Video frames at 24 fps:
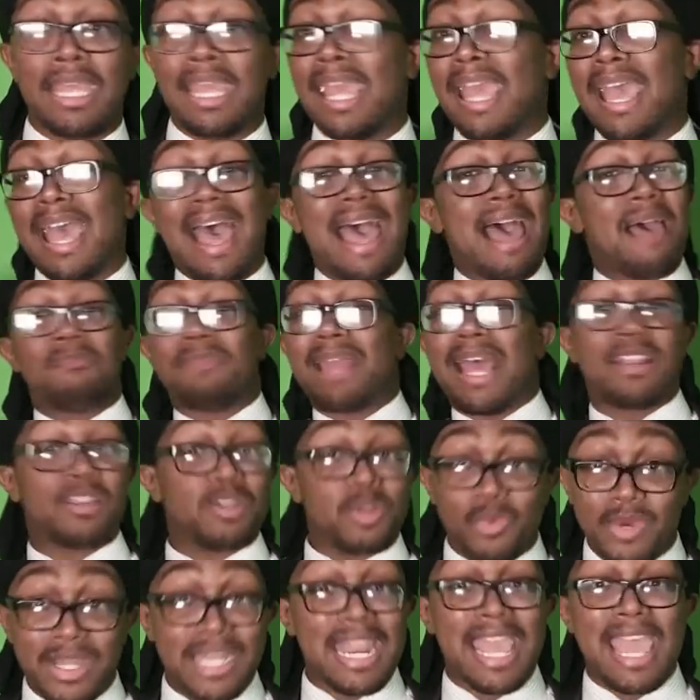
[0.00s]
I'm not
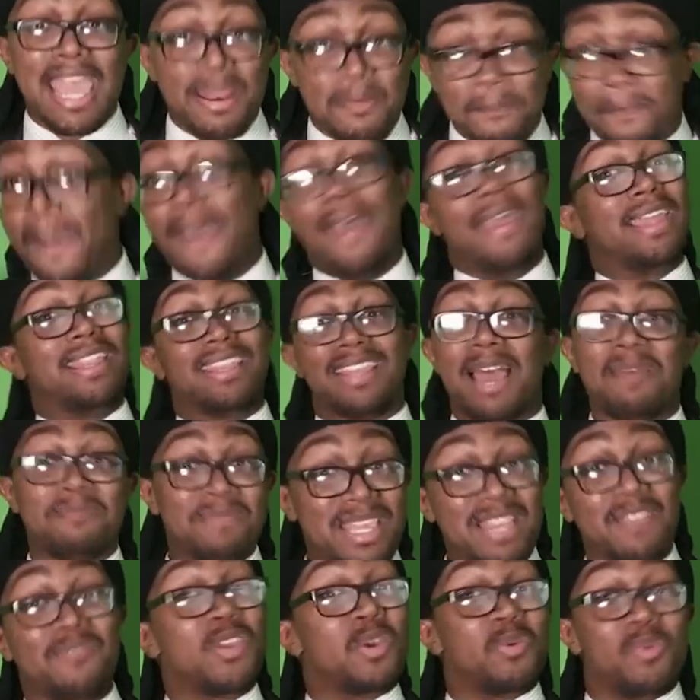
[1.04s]
doing that. But I mean, if
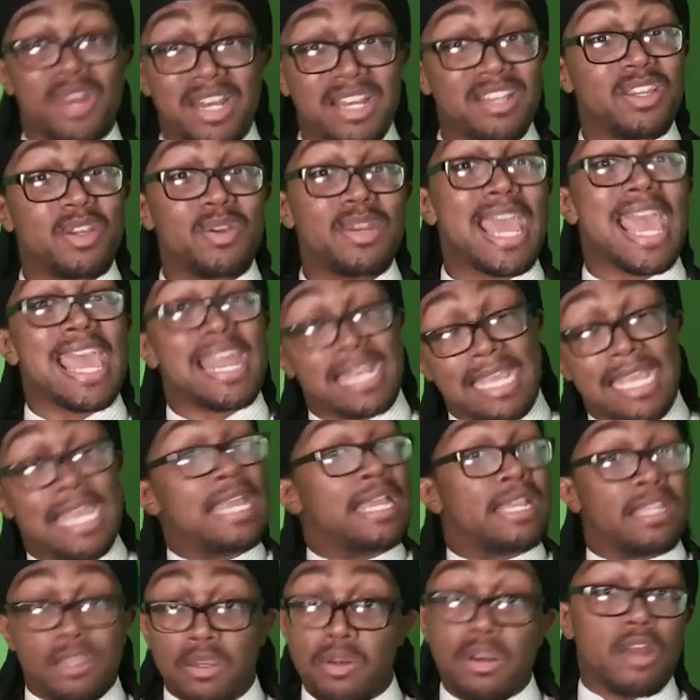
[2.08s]
you want to do that,
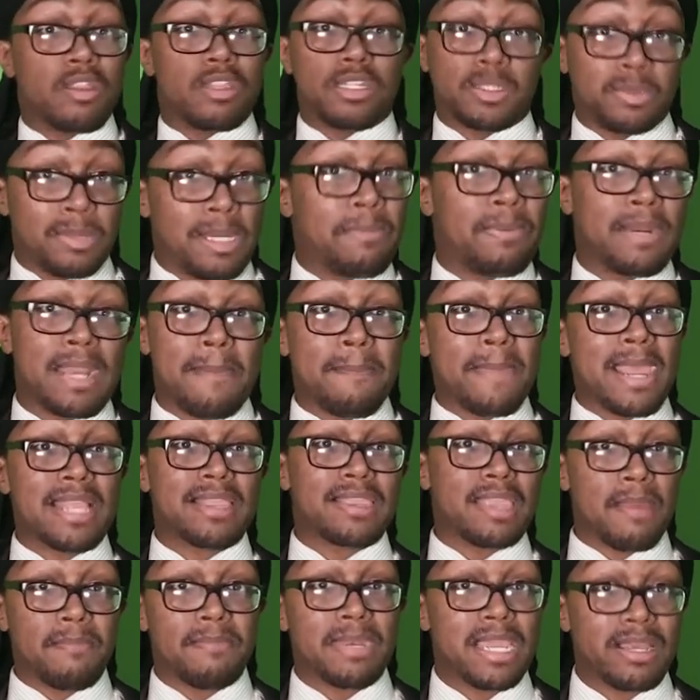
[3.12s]
you know, there's people that make
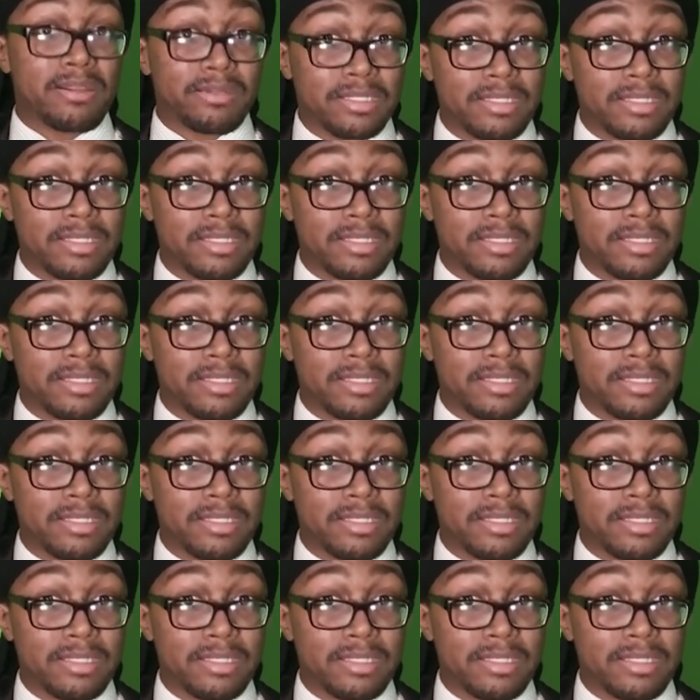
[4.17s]
thumbnails too.